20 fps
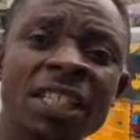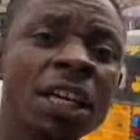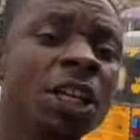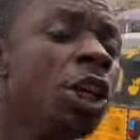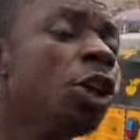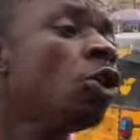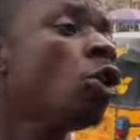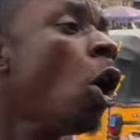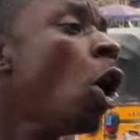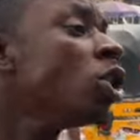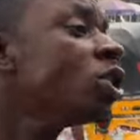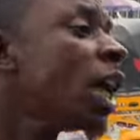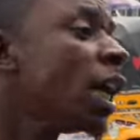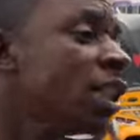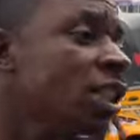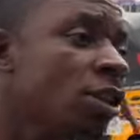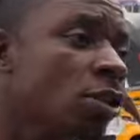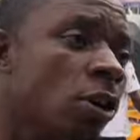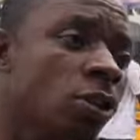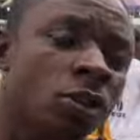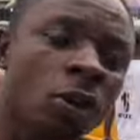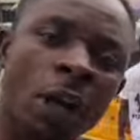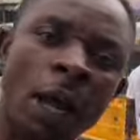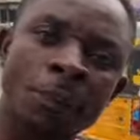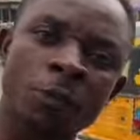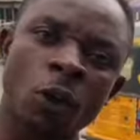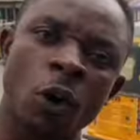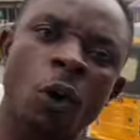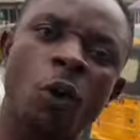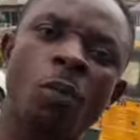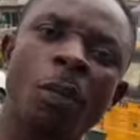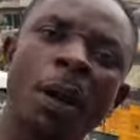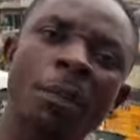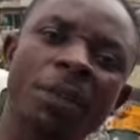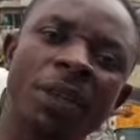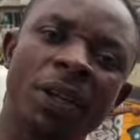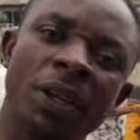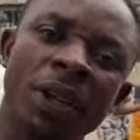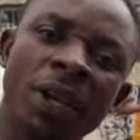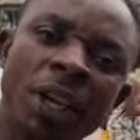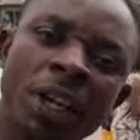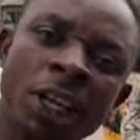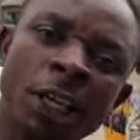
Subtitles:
is it the ghost that is going to capture a human being?